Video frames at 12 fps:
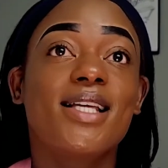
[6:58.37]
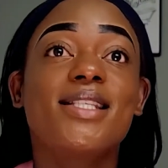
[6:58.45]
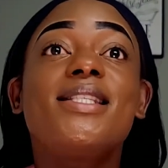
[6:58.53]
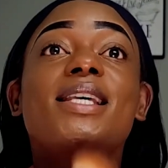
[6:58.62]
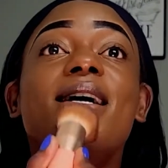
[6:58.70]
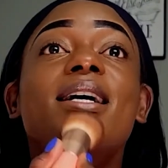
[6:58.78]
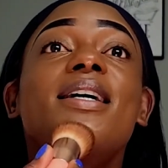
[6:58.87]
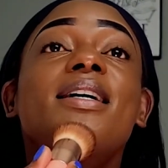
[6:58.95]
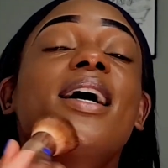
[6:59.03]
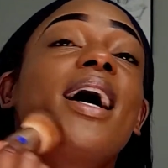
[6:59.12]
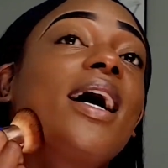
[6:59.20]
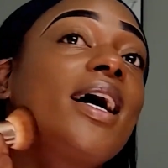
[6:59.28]
So
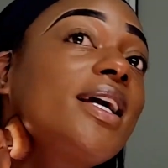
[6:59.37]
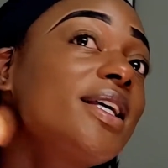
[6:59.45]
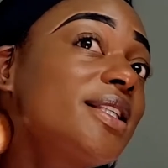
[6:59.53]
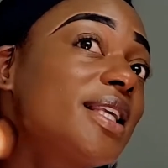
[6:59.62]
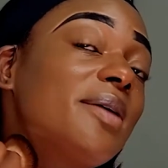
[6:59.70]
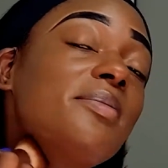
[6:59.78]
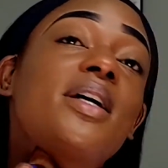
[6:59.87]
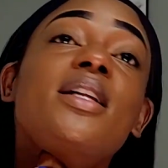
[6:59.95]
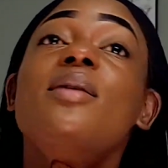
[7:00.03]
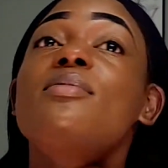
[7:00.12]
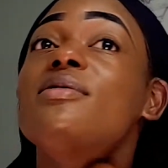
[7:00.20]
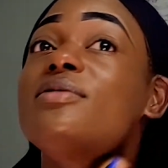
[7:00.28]
guys, I'm
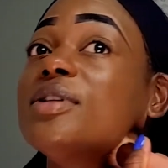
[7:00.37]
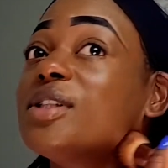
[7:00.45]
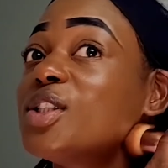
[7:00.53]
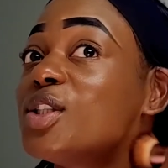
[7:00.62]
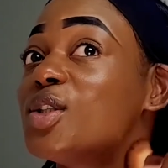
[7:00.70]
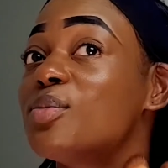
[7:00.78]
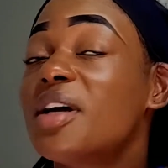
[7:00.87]
gonna move on to